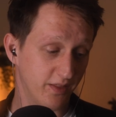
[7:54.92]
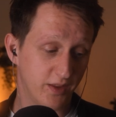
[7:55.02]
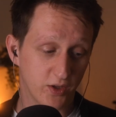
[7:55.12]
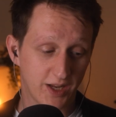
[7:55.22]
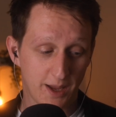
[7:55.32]

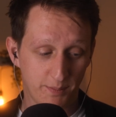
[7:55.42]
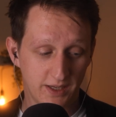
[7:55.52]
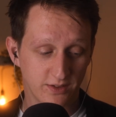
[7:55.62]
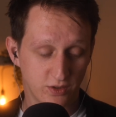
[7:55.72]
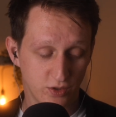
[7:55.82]
The
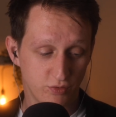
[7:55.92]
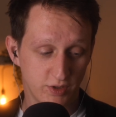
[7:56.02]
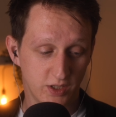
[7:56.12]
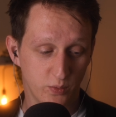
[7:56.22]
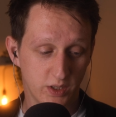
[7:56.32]
unhappiest country
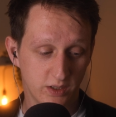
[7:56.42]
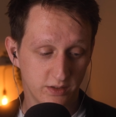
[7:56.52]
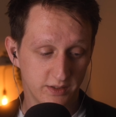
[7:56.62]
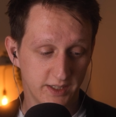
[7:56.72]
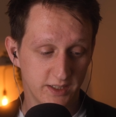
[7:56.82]
in the
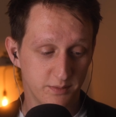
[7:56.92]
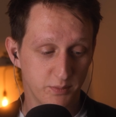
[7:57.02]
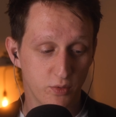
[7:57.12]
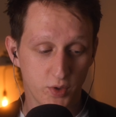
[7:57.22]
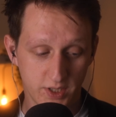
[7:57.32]
world is
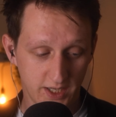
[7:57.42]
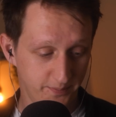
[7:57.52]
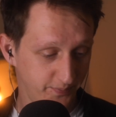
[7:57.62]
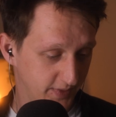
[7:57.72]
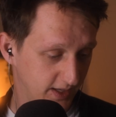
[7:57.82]
Burundi.
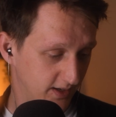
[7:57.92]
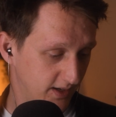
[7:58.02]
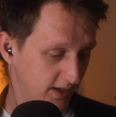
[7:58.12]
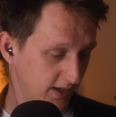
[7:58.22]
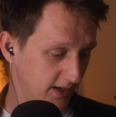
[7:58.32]

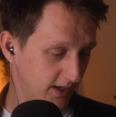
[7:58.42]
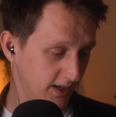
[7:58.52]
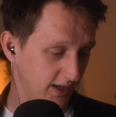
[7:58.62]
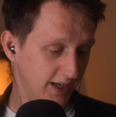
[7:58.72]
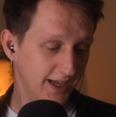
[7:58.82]

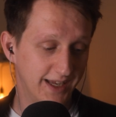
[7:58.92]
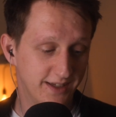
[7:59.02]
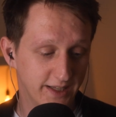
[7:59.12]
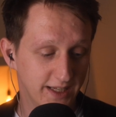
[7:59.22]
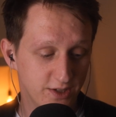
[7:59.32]

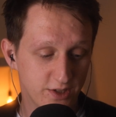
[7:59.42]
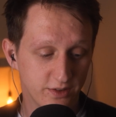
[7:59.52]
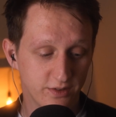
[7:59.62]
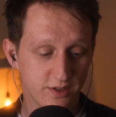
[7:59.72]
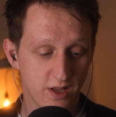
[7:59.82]

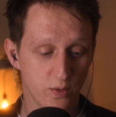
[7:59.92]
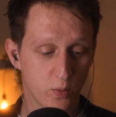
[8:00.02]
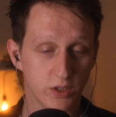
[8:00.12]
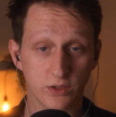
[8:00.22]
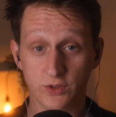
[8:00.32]
Indonesians are the
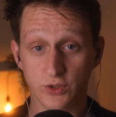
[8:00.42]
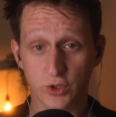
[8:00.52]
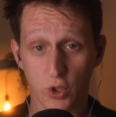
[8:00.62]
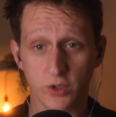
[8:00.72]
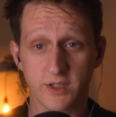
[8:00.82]
world's
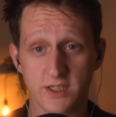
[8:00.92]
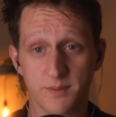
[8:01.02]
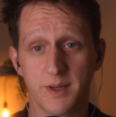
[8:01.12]
shortest